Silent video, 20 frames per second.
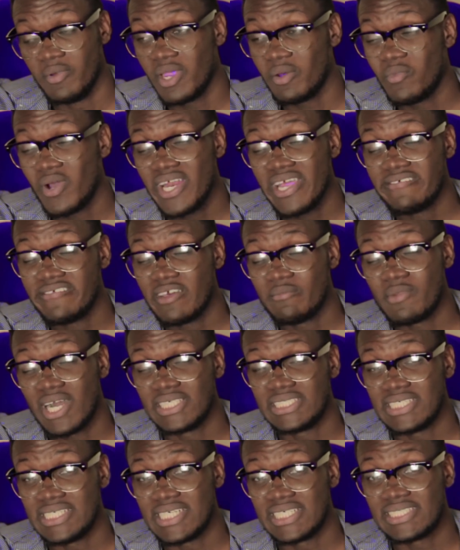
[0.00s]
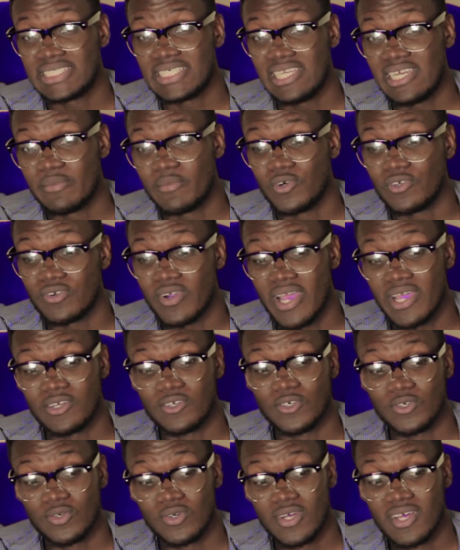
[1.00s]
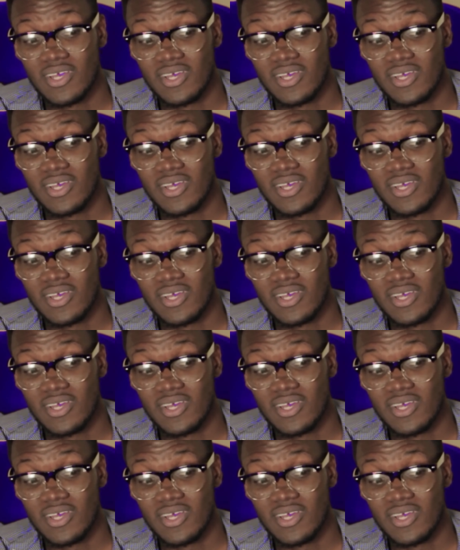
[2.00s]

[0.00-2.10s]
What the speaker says: One of the magazine is still about right now.